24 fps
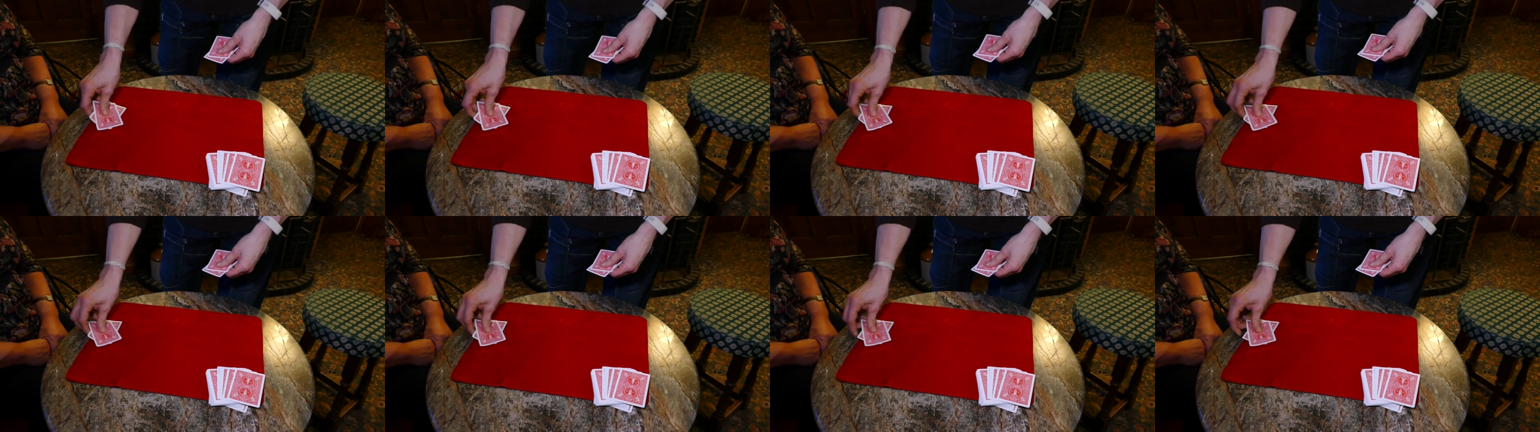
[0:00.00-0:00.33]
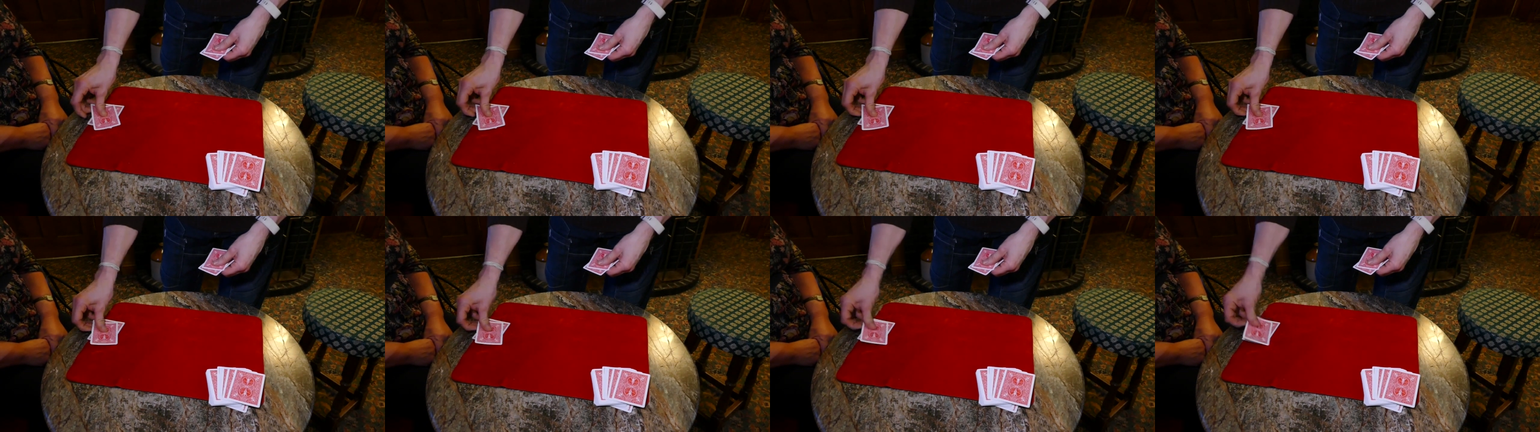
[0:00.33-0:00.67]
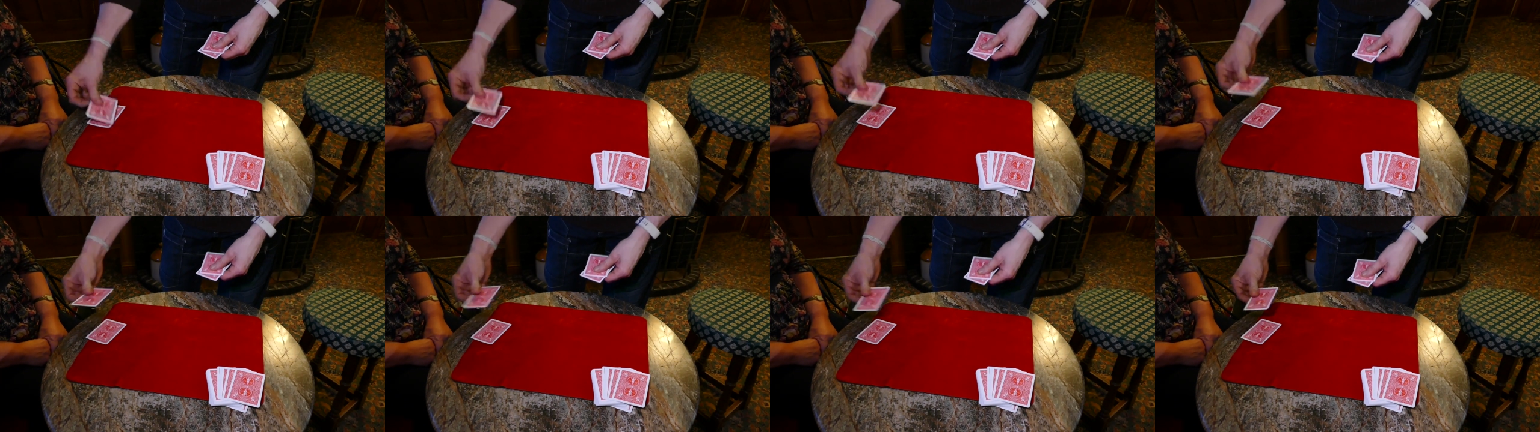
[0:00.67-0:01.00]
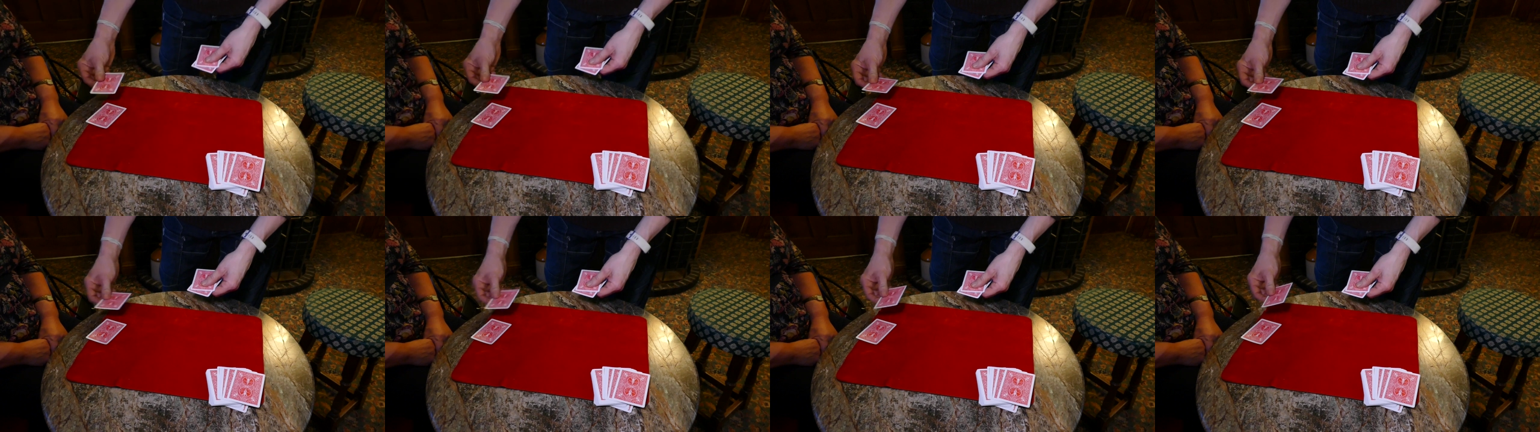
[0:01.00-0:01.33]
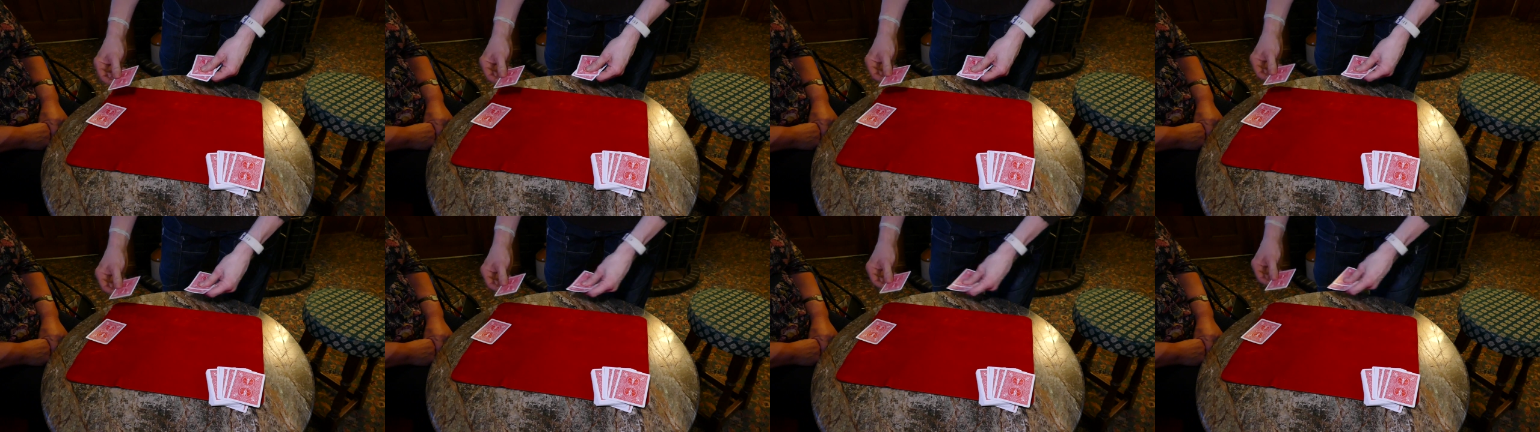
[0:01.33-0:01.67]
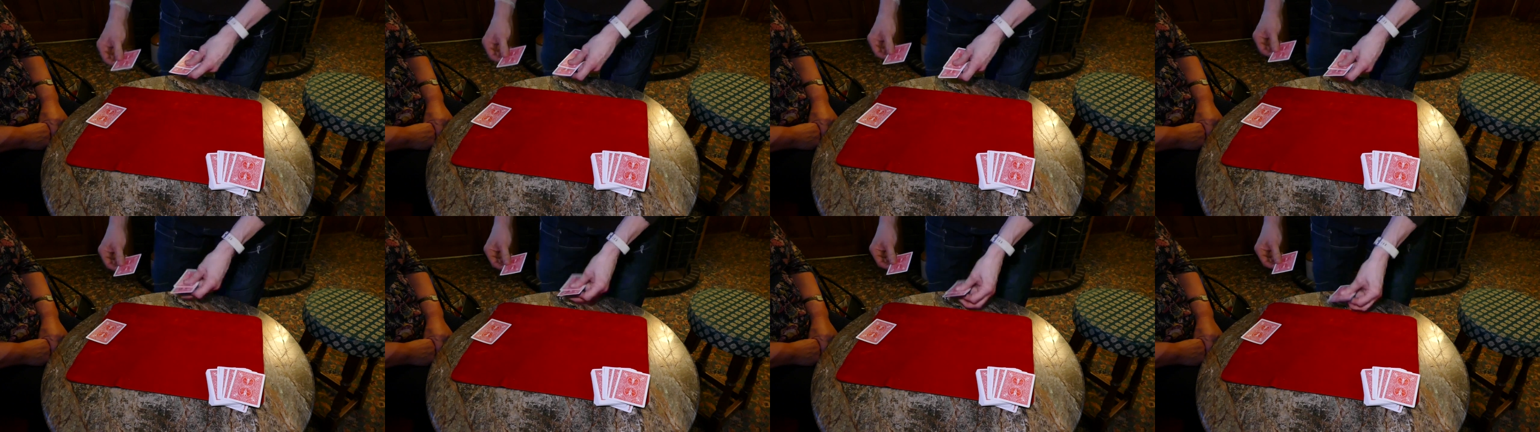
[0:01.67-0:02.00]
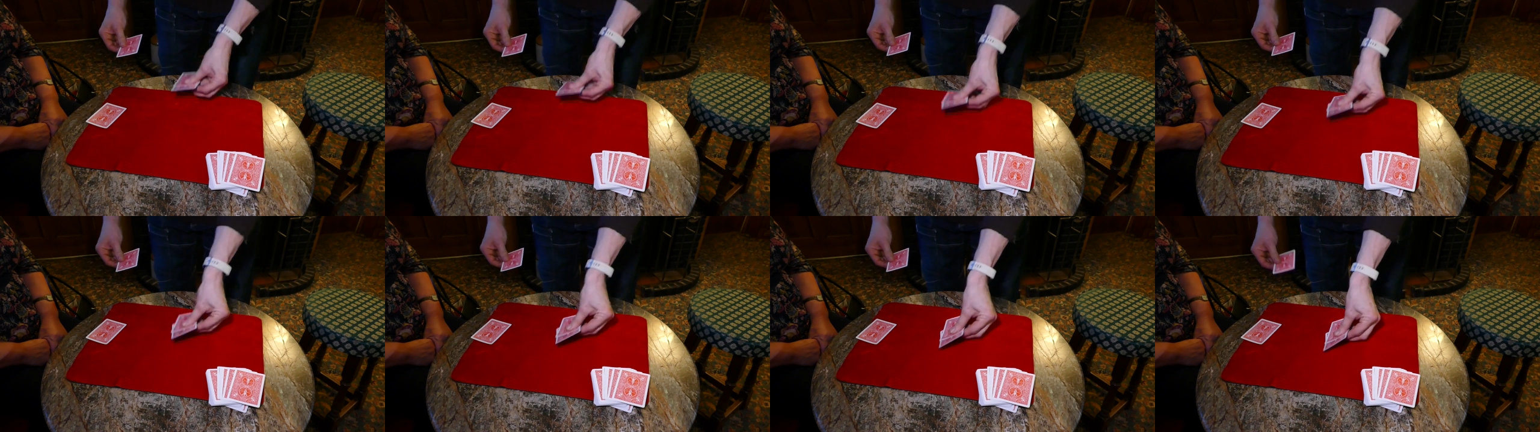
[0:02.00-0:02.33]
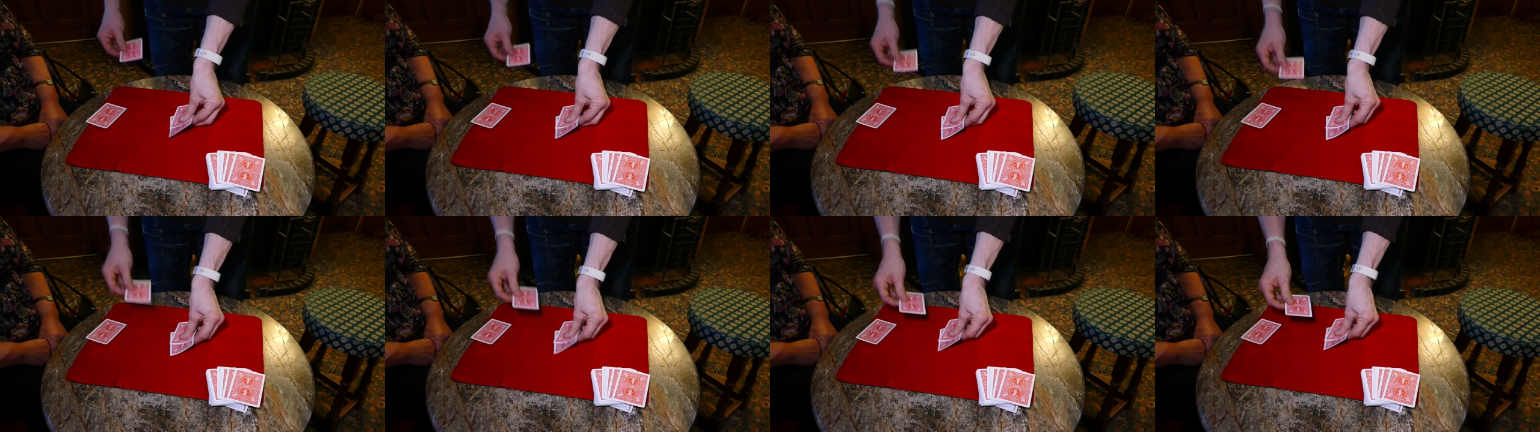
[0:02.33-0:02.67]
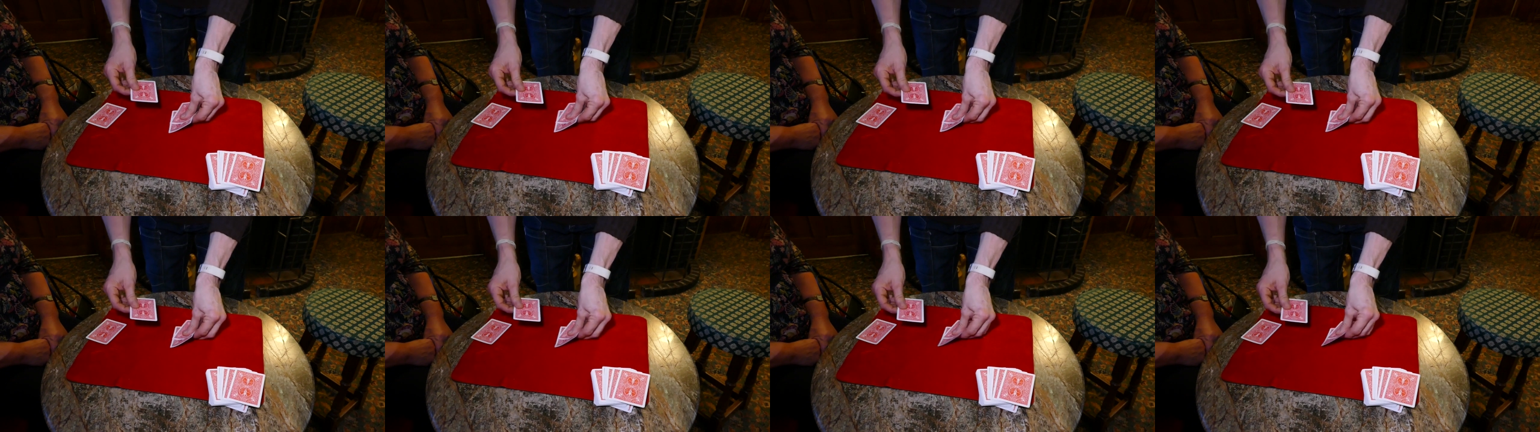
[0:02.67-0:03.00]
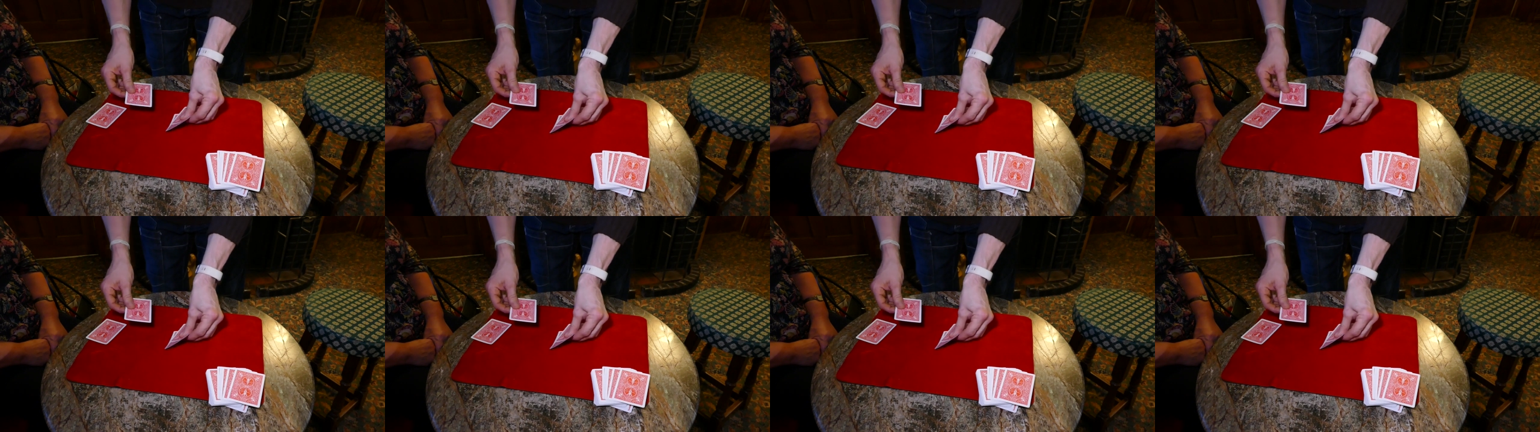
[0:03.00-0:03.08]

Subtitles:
[unreadable: no face in view]